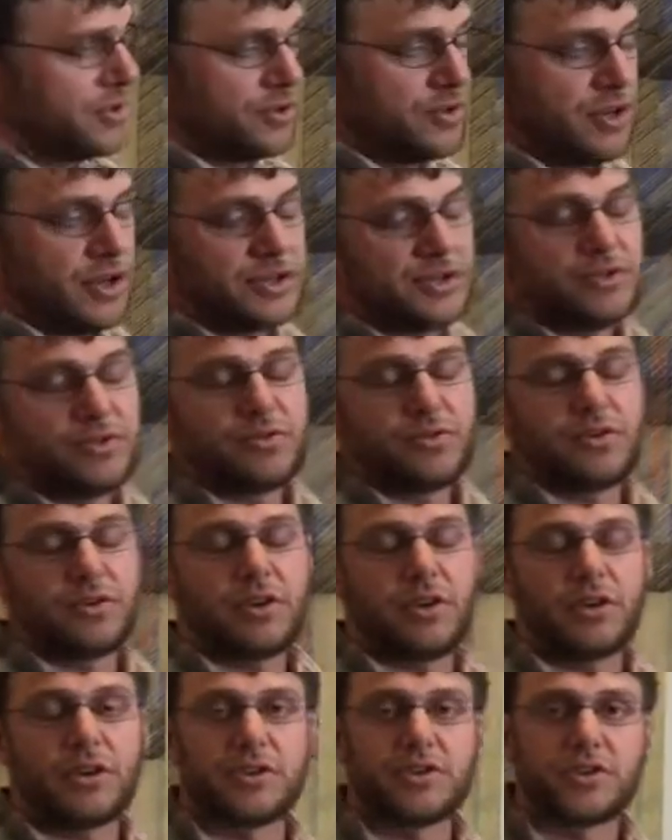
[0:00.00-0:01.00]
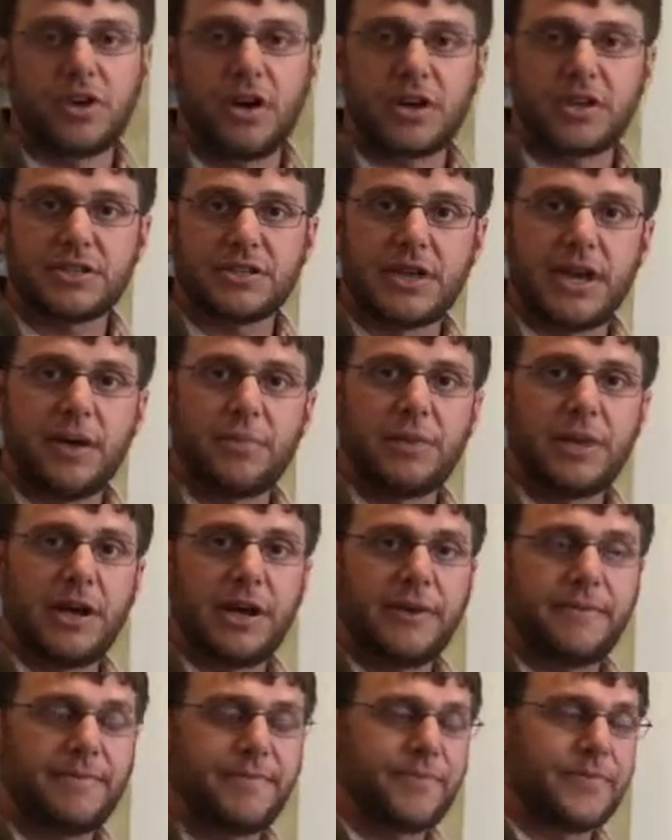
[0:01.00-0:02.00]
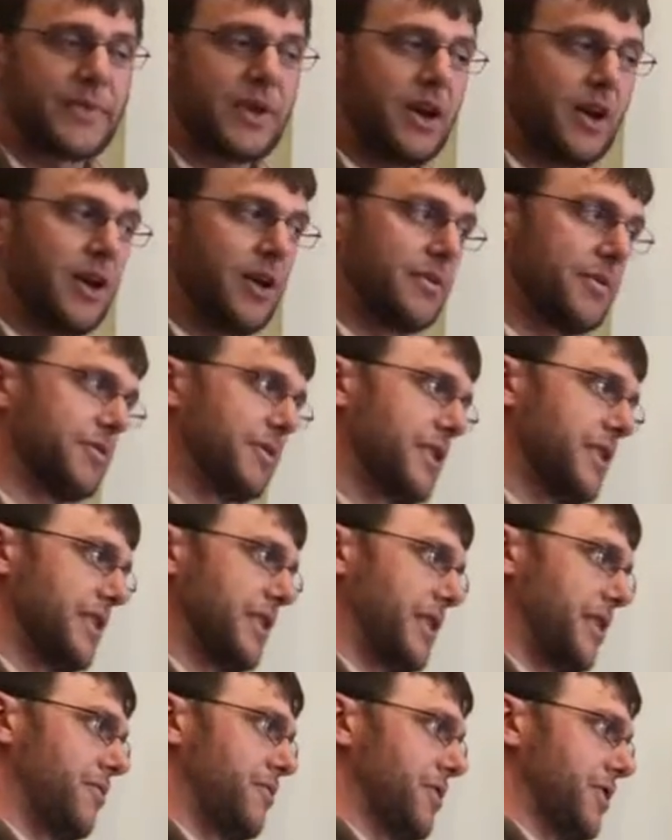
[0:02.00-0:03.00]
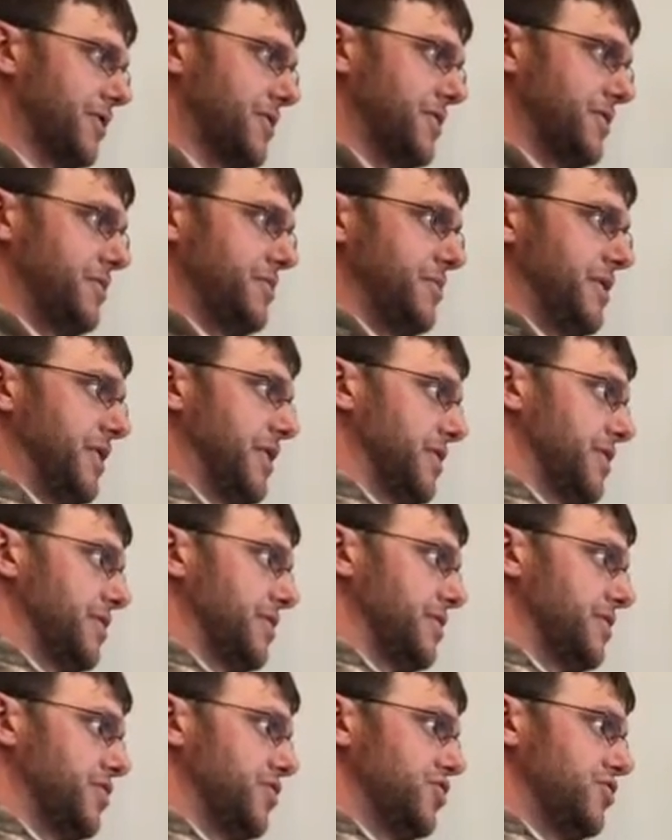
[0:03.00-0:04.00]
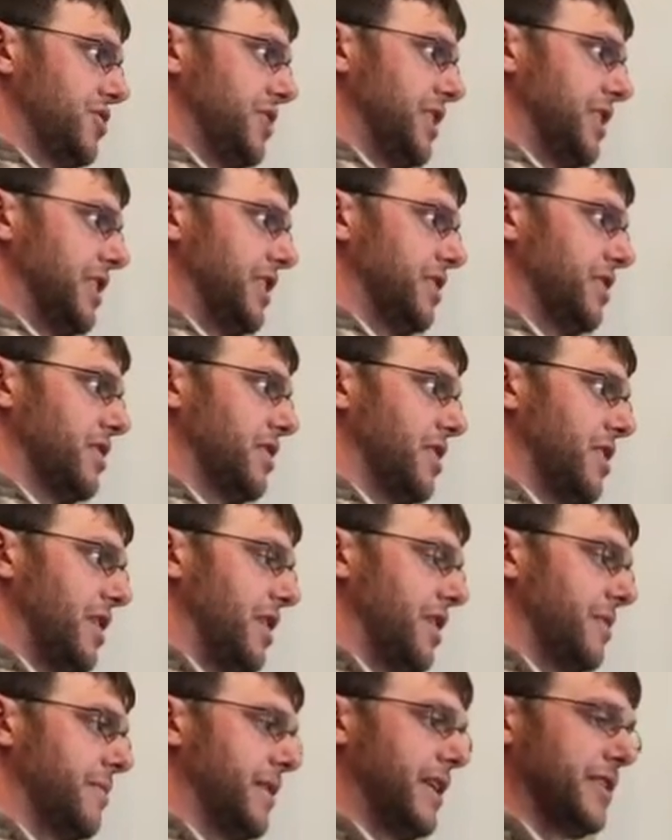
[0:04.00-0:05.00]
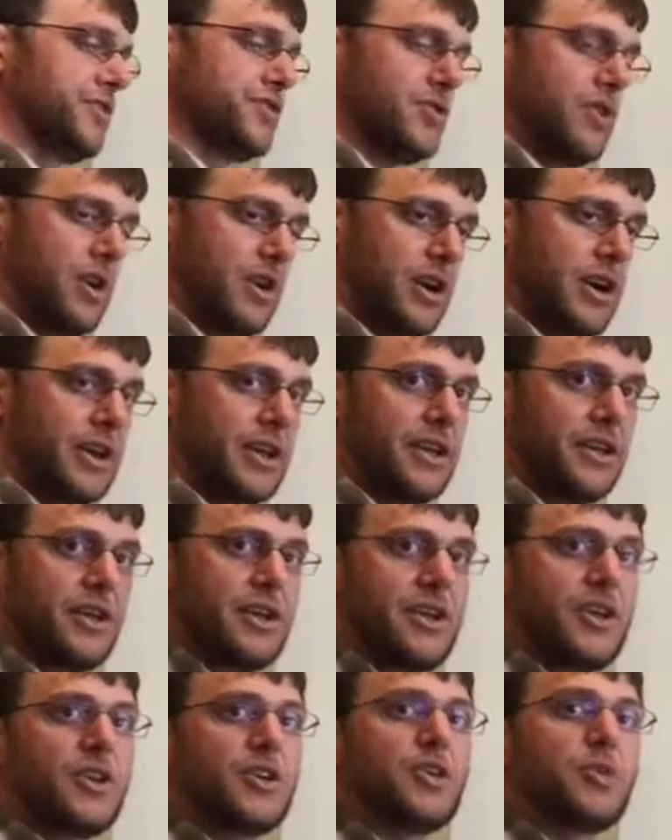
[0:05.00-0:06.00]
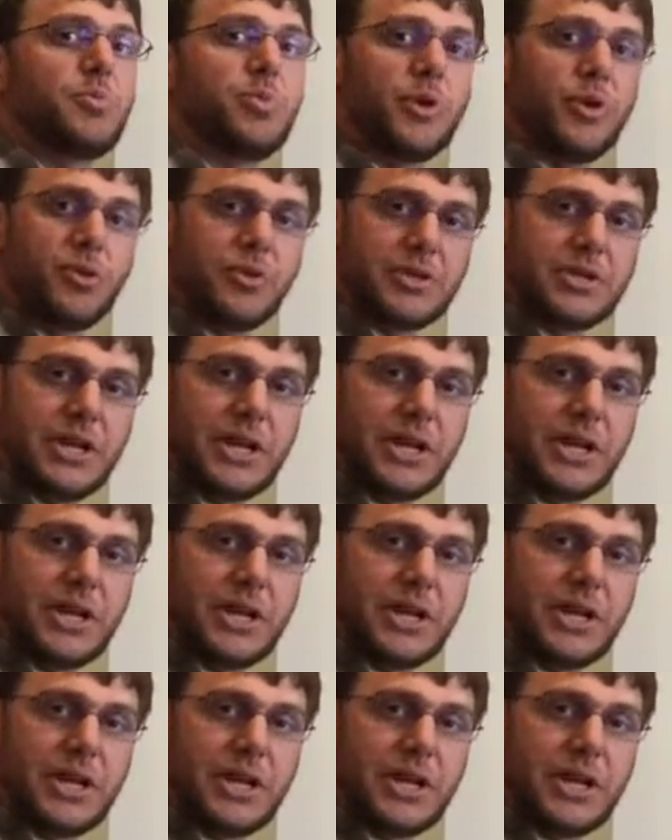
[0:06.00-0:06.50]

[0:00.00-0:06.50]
a construction tool called a chalk snap line. The way that works is you make a string that has chalk on it, you pull it